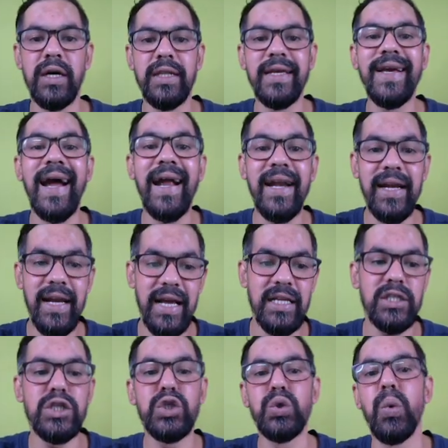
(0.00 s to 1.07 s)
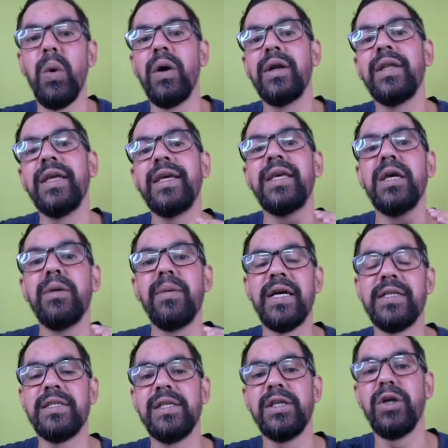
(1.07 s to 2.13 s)
The guidelines toward the
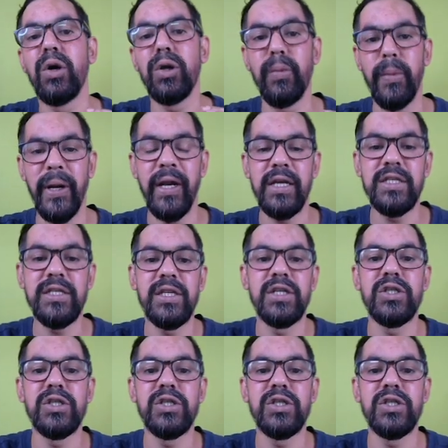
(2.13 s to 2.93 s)
KYC documentation